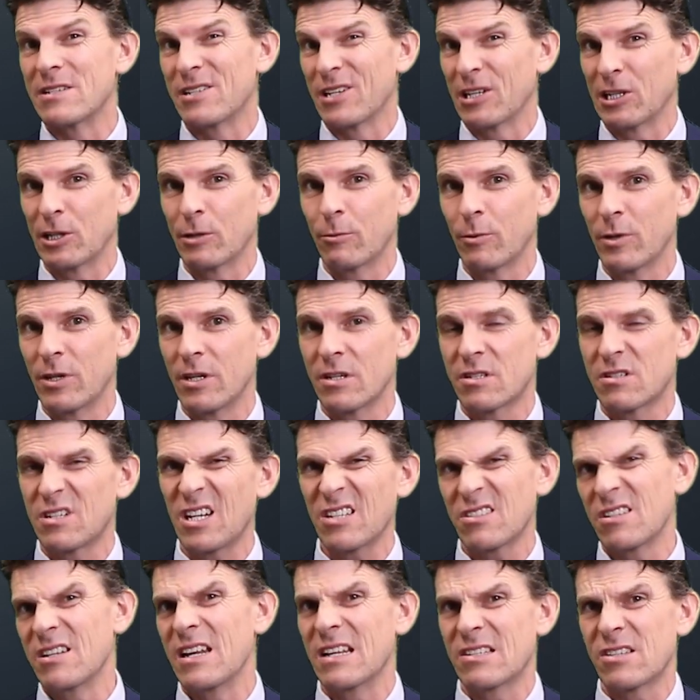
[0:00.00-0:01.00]
dealing with this
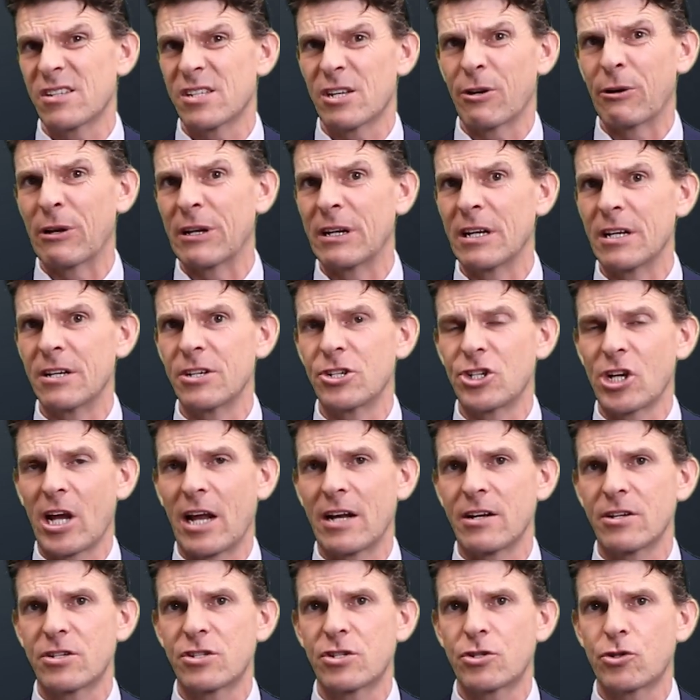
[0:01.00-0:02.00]
doesn't necessarily need to
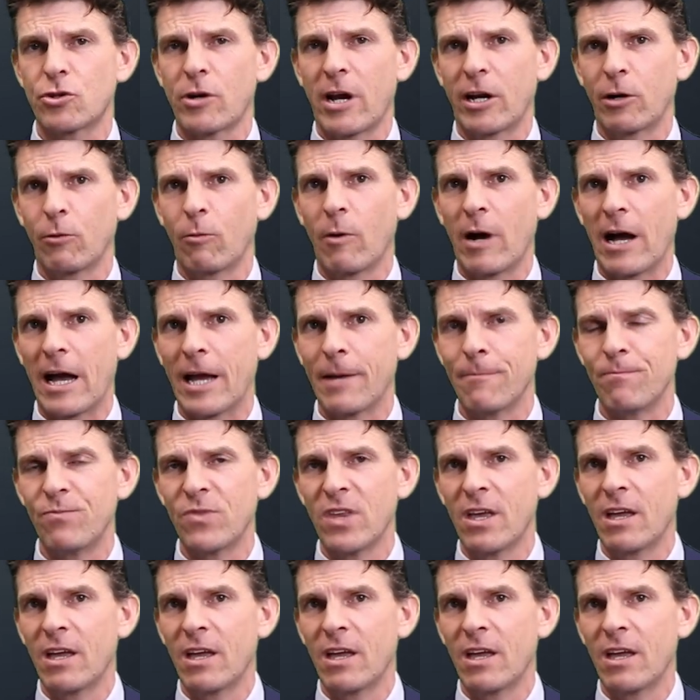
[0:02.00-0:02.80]
change straight away.